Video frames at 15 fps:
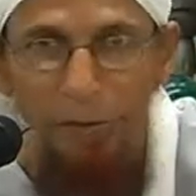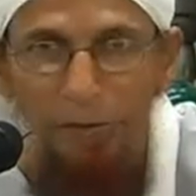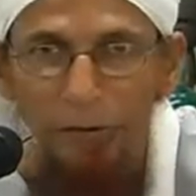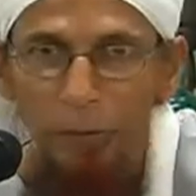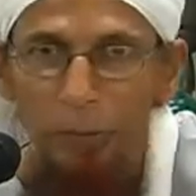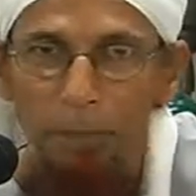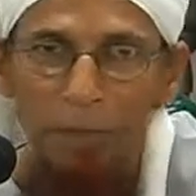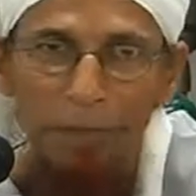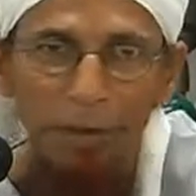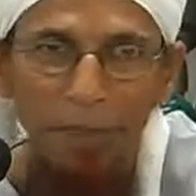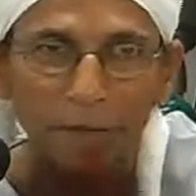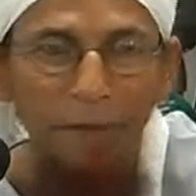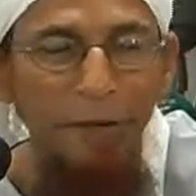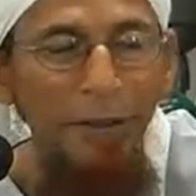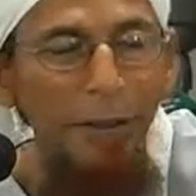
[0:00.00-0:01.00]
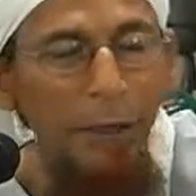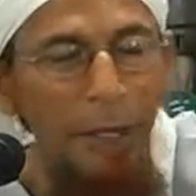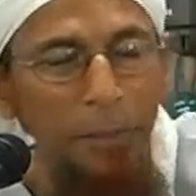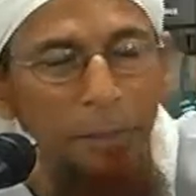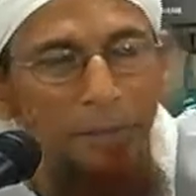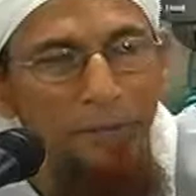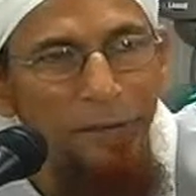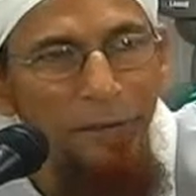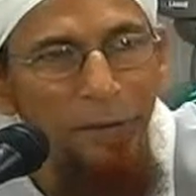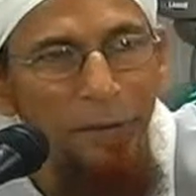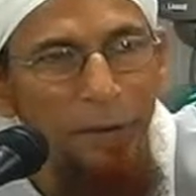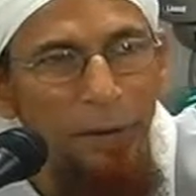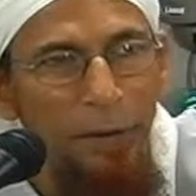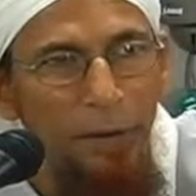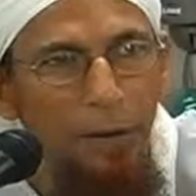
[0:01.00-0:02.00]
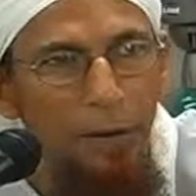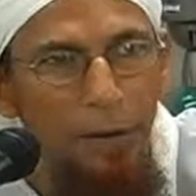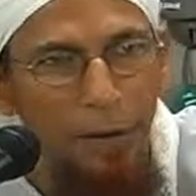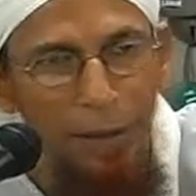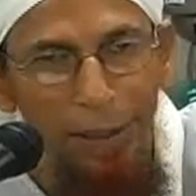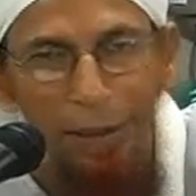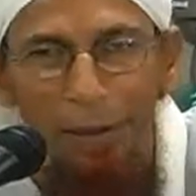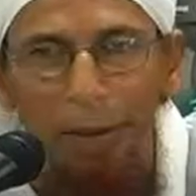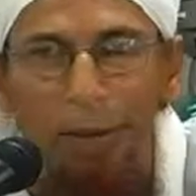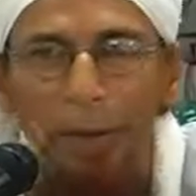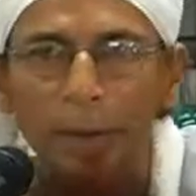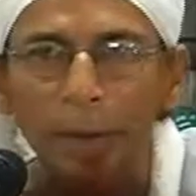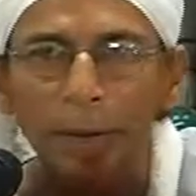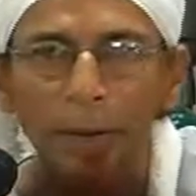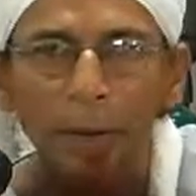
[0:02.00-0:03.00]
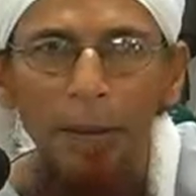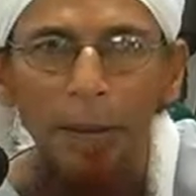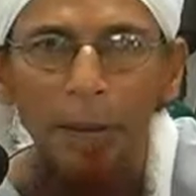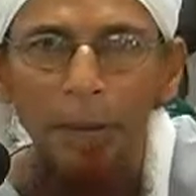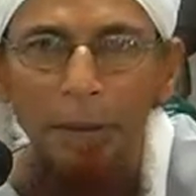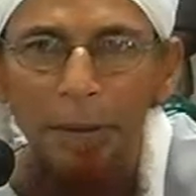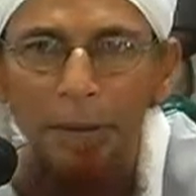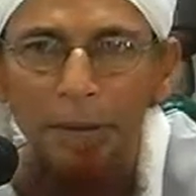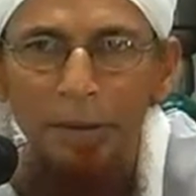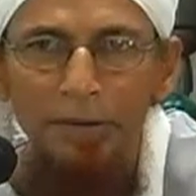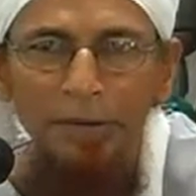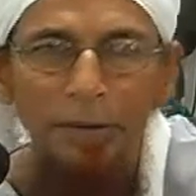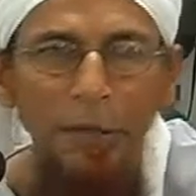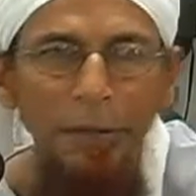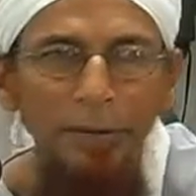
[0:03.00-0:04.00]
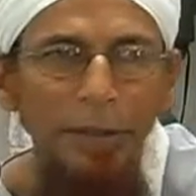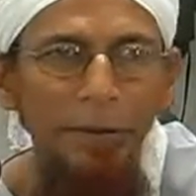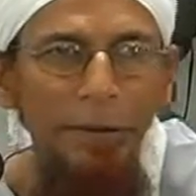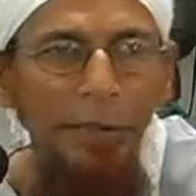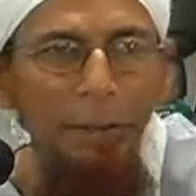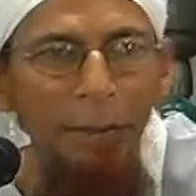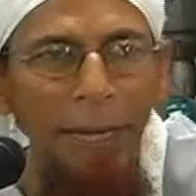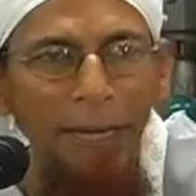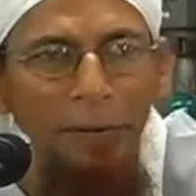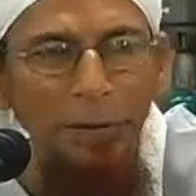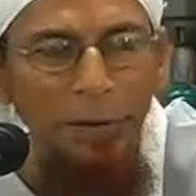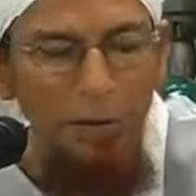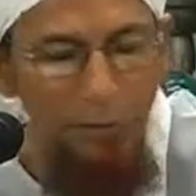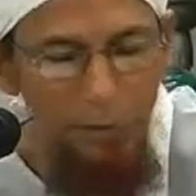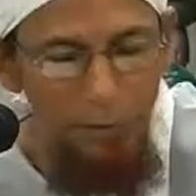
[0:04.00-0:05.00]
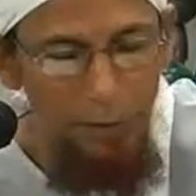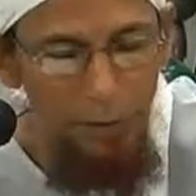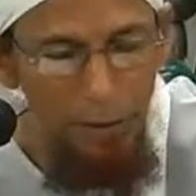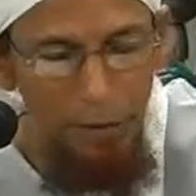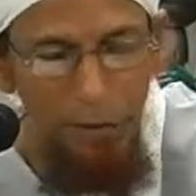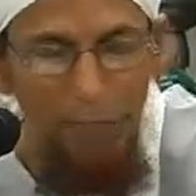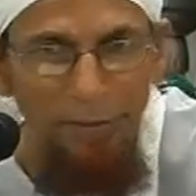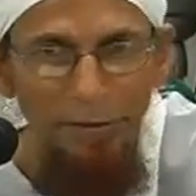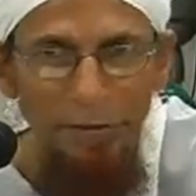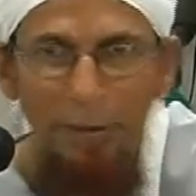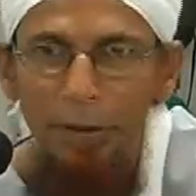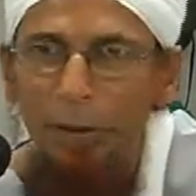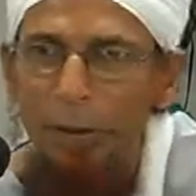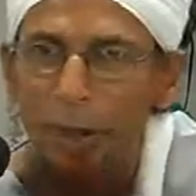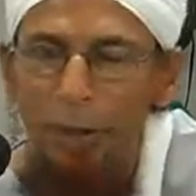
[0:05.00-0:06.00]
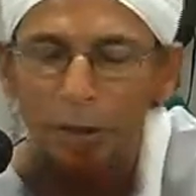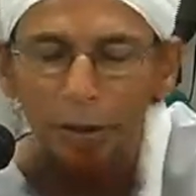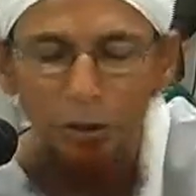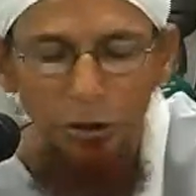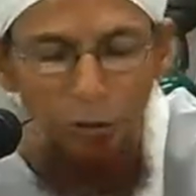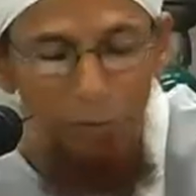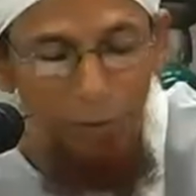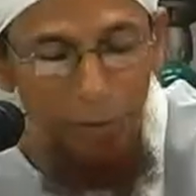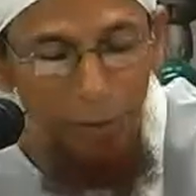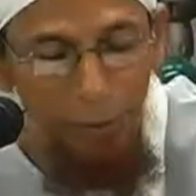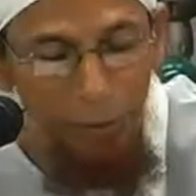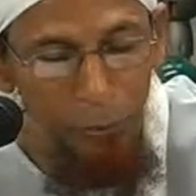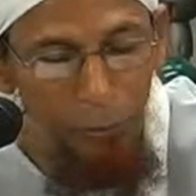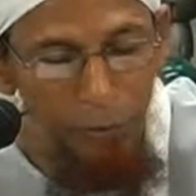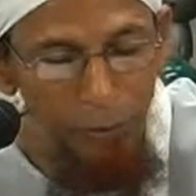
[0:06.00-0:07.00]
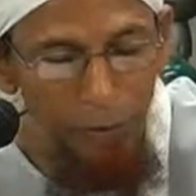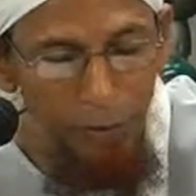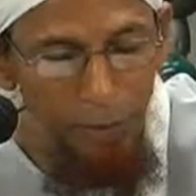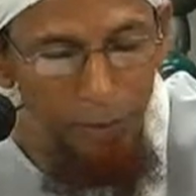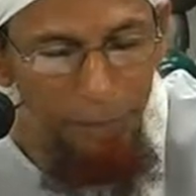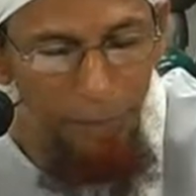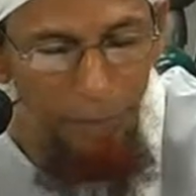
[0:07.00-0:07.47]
So, but if it comes, thank Allah, but it is not a demand, and it's not a condition for approval.